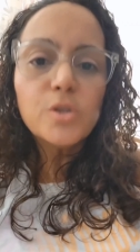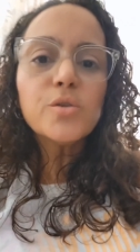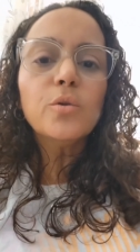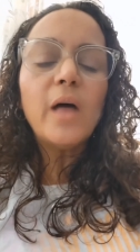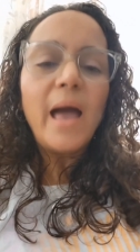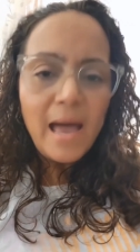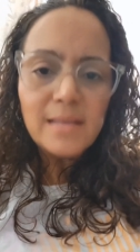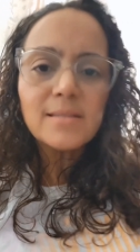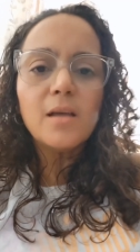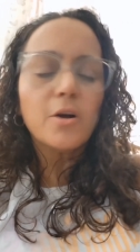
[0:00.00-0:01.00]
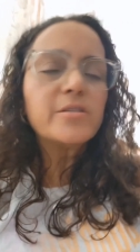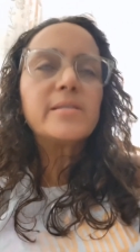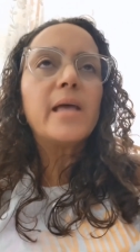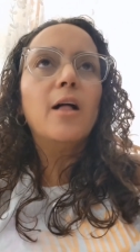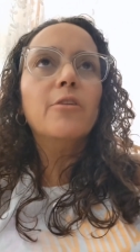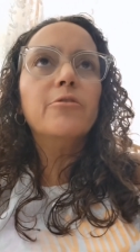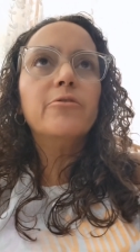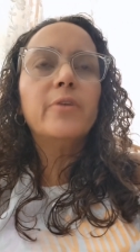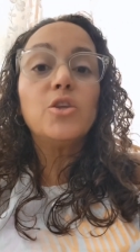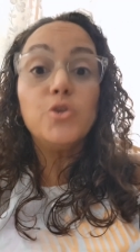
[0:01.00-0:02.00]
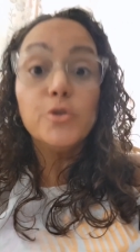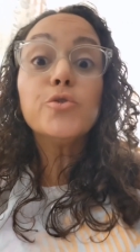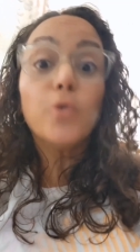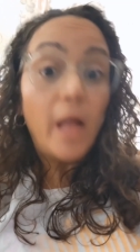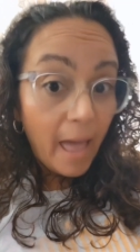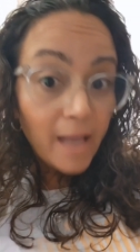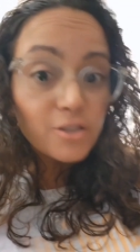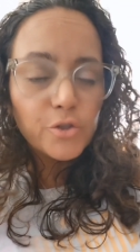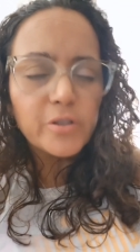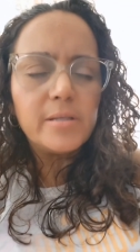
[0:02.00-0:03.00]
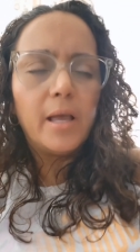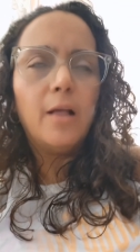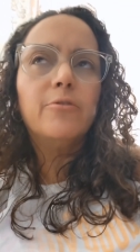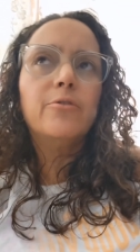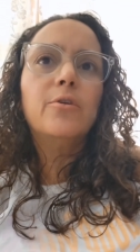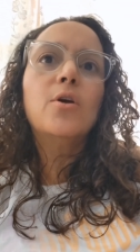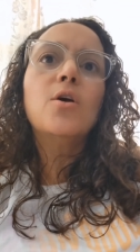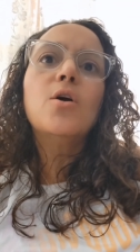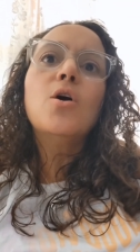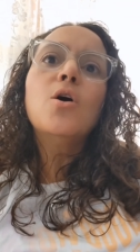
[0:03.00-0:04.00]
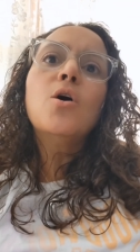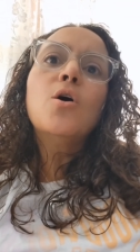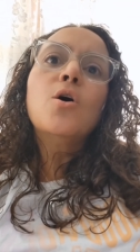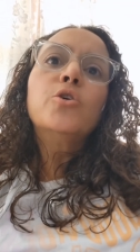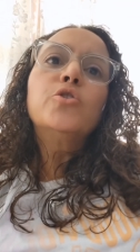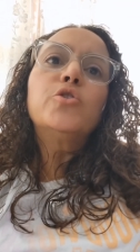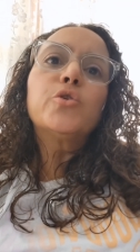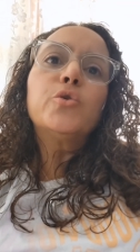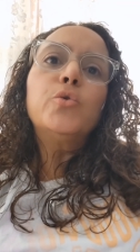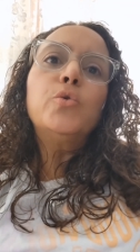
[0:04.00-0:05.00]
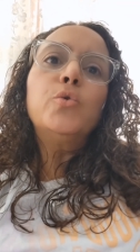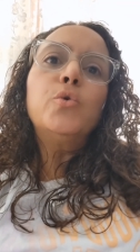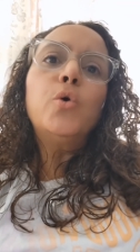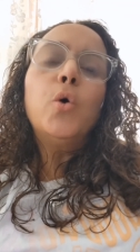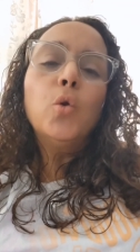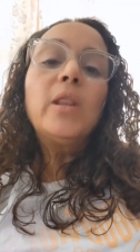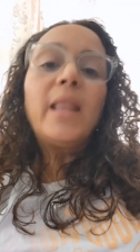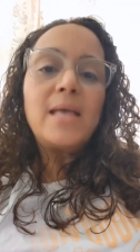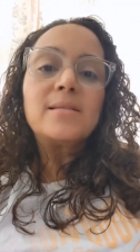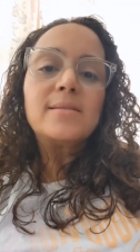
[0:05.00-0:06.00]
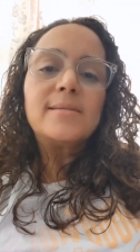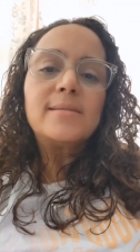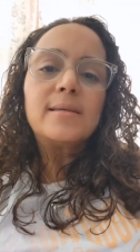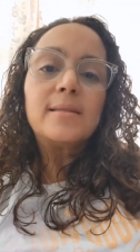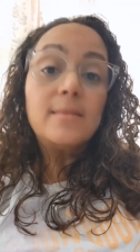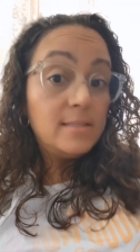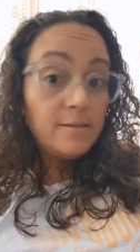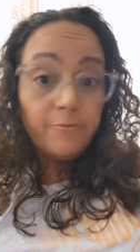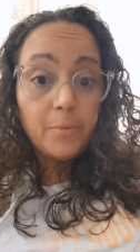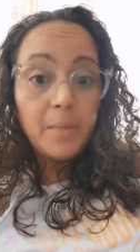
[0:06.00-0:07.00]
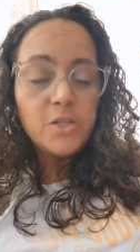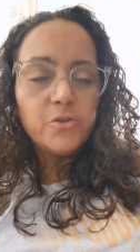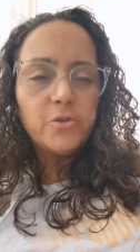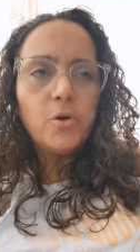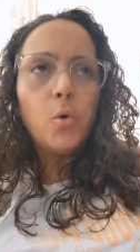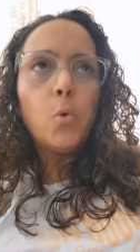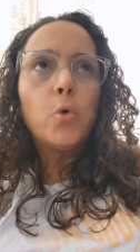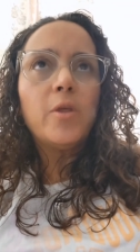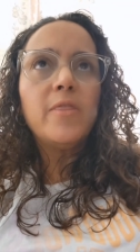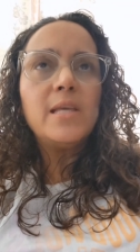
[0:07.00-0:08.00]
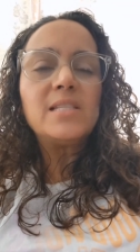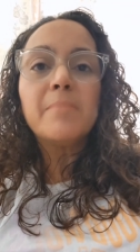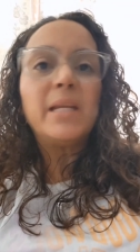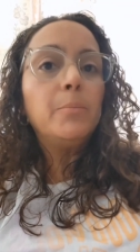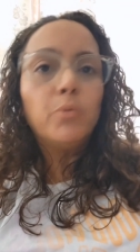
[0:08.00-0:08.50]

We should ask ourselves, and you should ask yourself, through whose lens this information or this